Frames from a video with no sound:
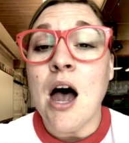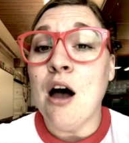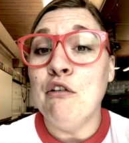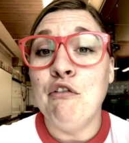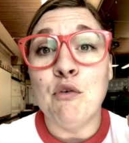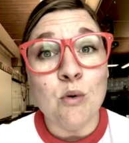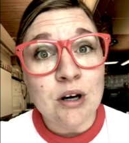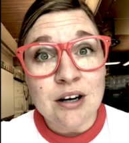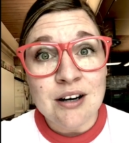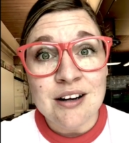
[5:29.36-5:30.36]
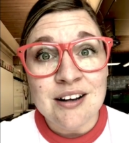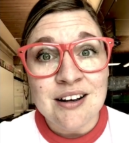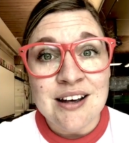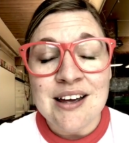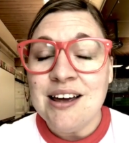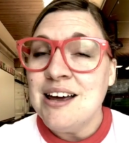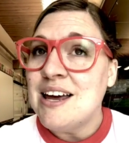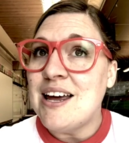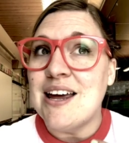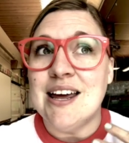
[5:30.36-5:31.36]
A 4
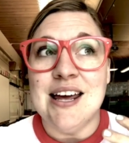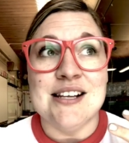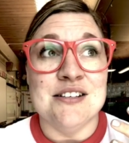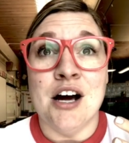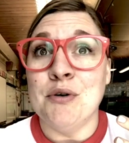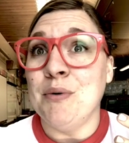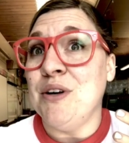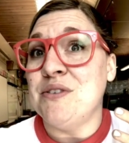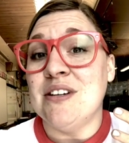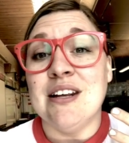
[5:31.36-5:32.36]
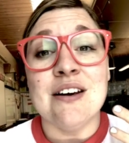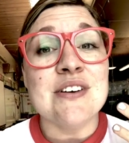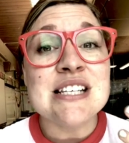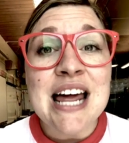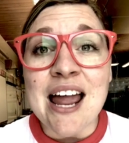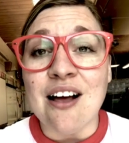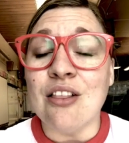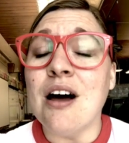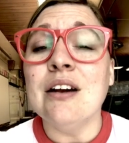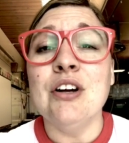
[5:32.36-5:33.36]
is not what we used to think of as an A. A
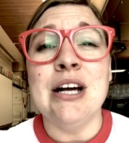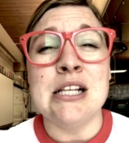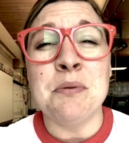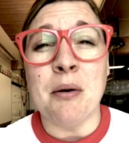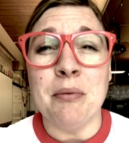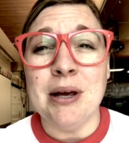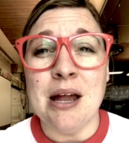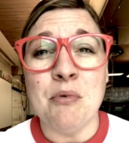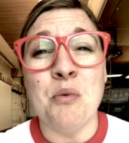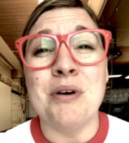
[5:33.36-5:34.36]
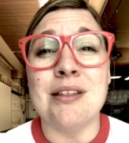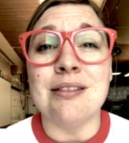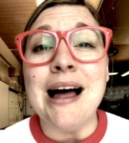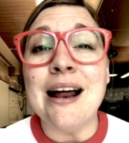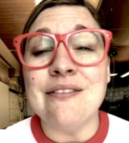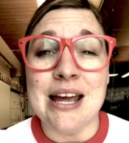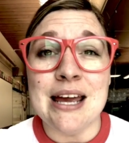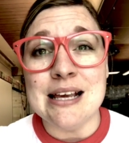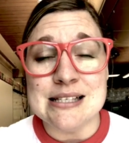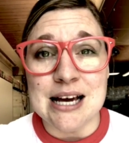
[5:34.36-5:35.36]
lot of your kids probably came home with a lot of
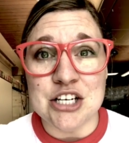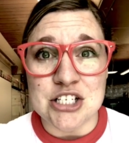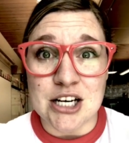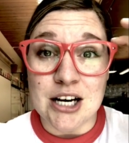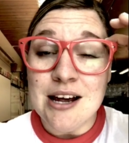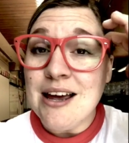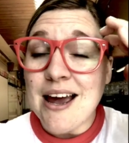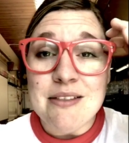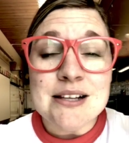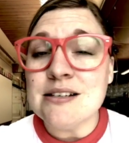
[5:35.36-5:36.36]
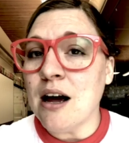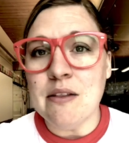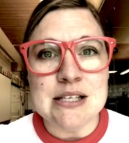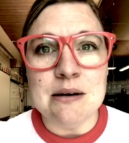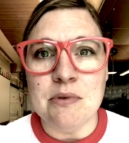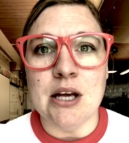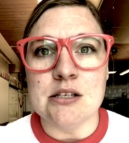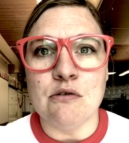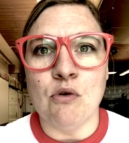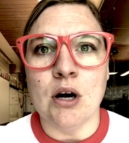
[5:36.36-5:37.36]
A's last year, and that's not the same thing
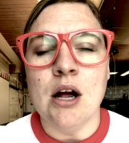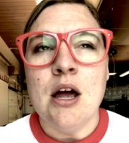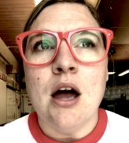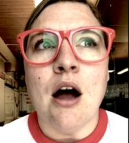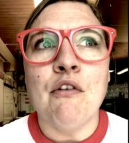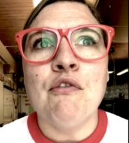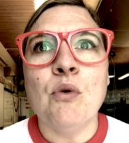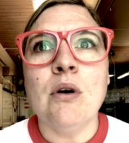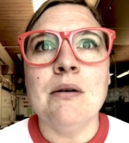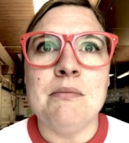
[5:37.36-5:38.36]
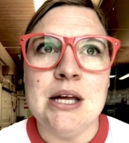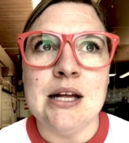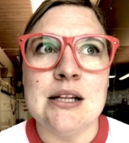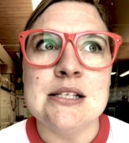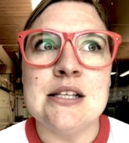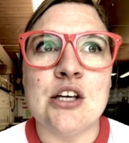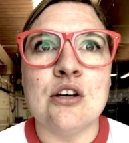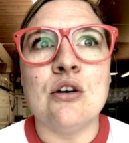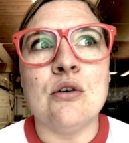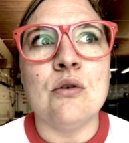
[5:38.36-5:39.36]
as a 4. A 4 means that
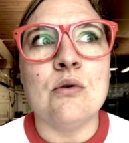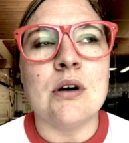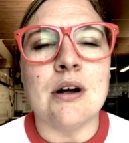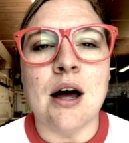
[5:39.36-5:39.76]
you